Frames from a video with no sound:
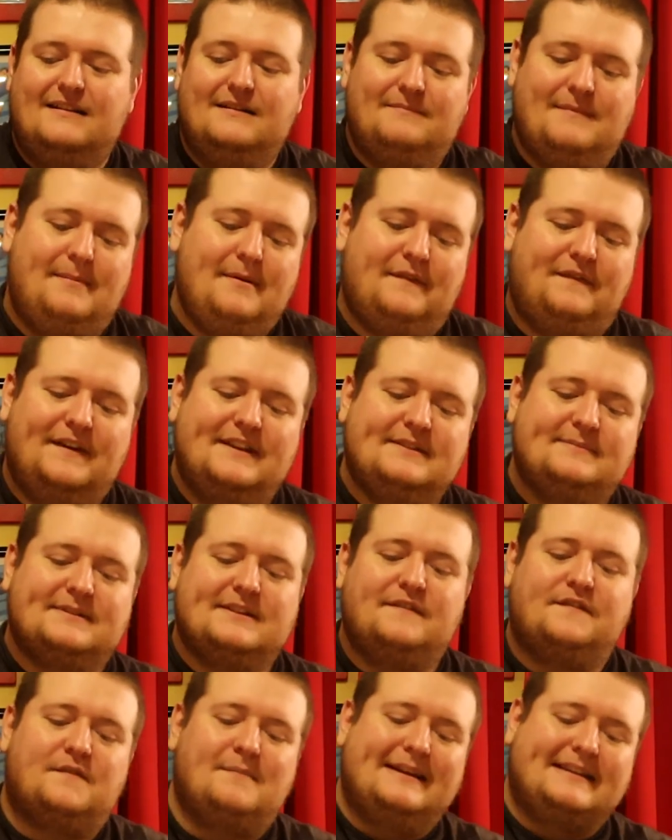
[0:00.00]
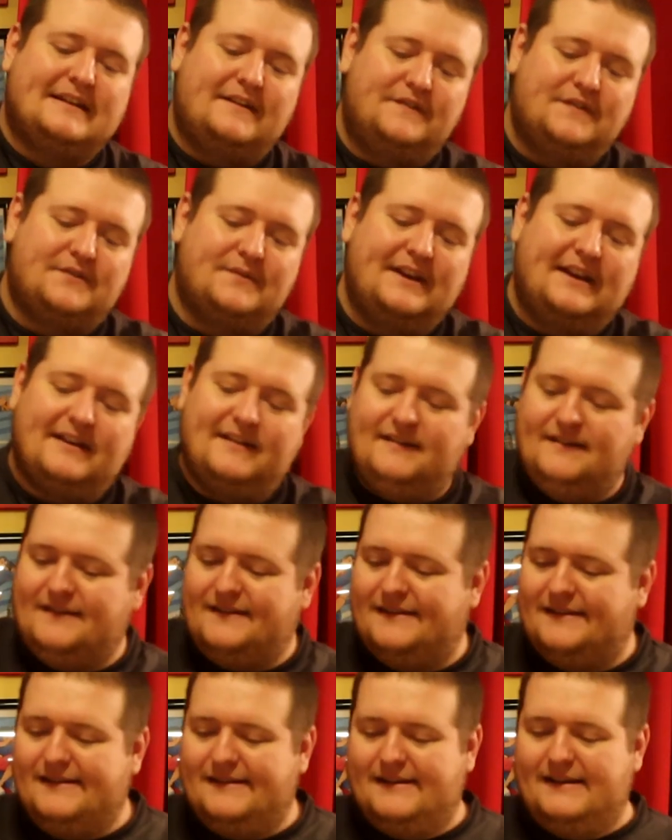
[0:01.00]
Maybe I'll find some stuff for myself to read. There
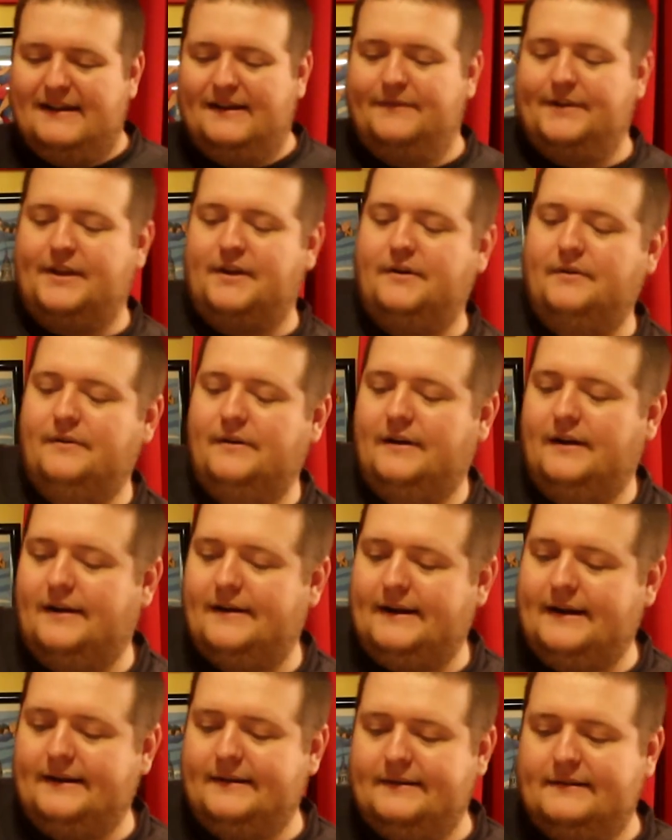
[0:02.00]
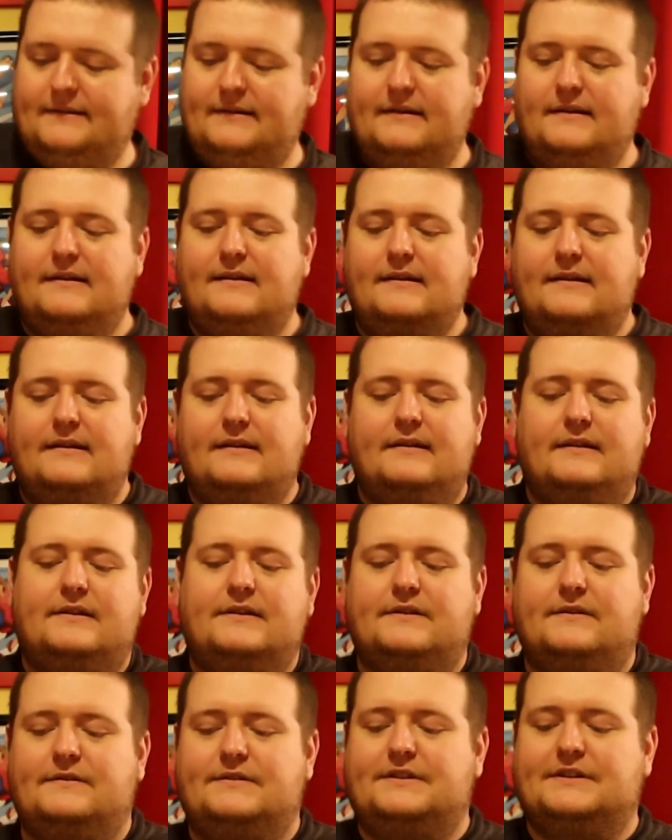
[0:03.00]
we go. Alright.
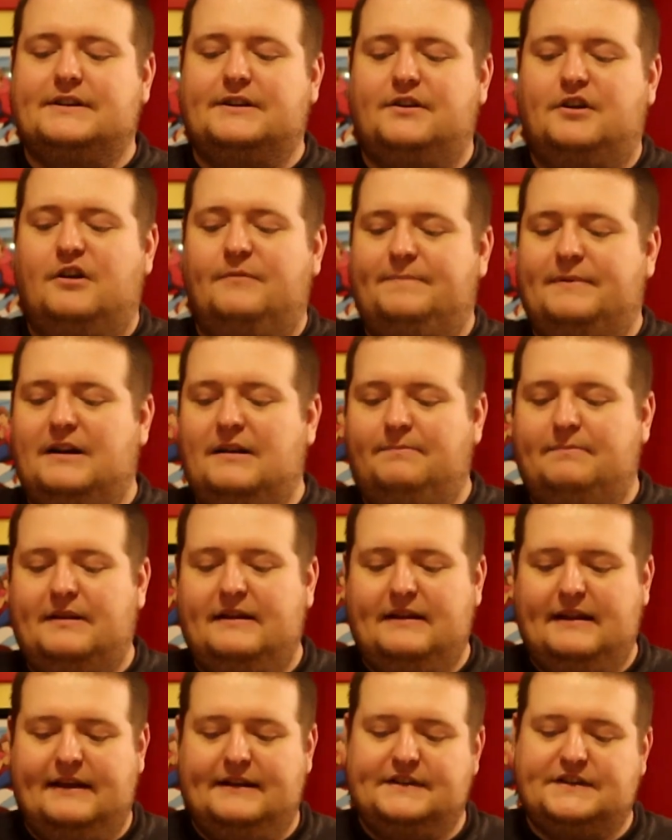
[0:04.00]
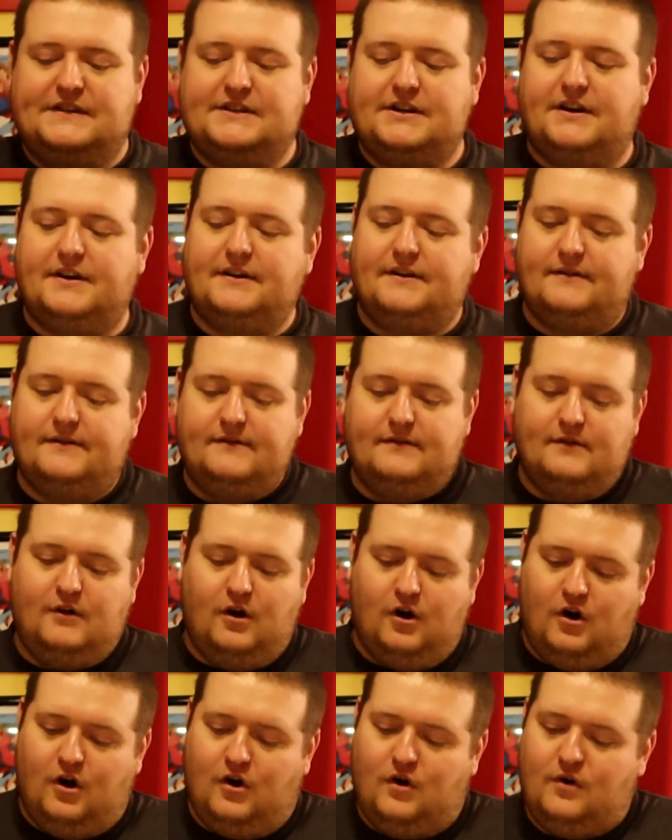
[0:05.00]
So we're just going to open up and start.
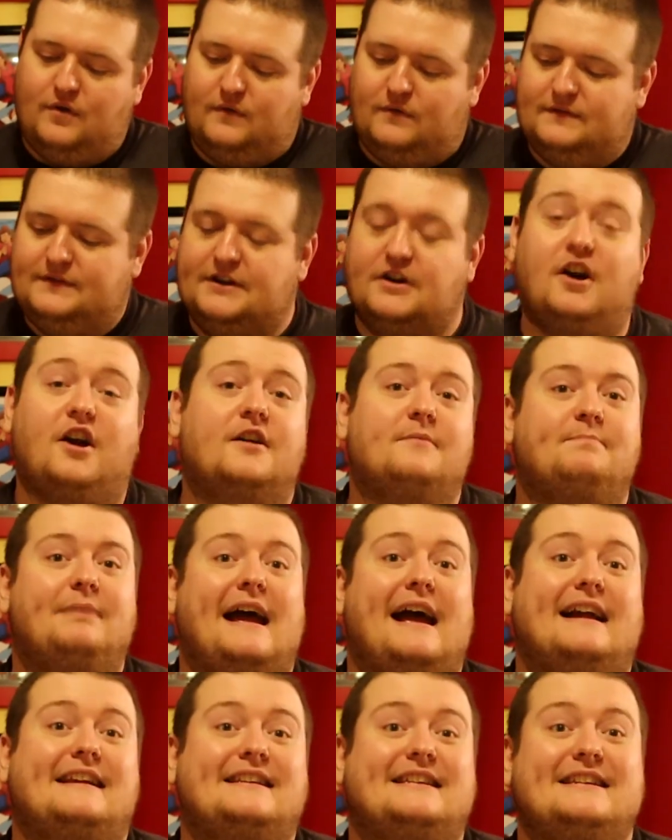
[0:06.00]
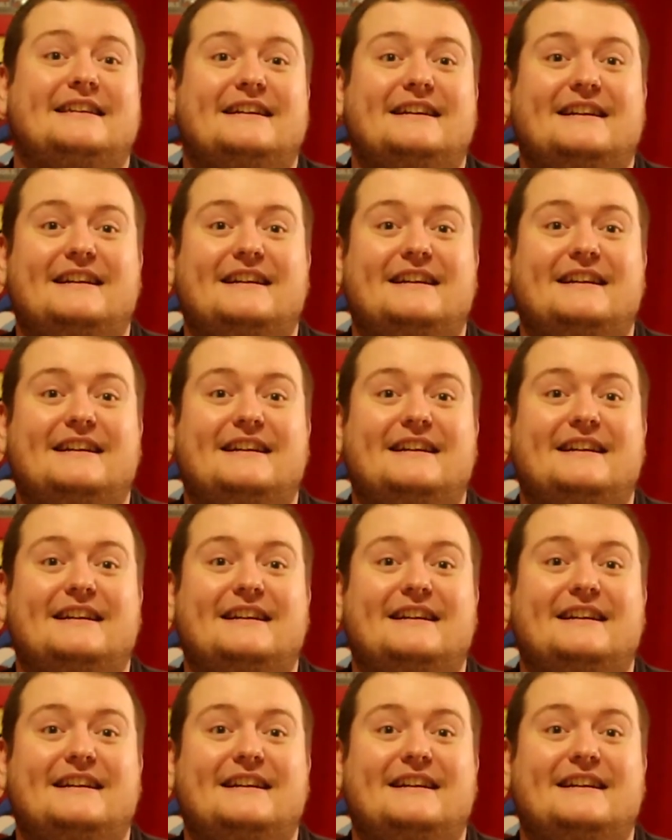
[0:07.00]
Oh, they're hardbacks.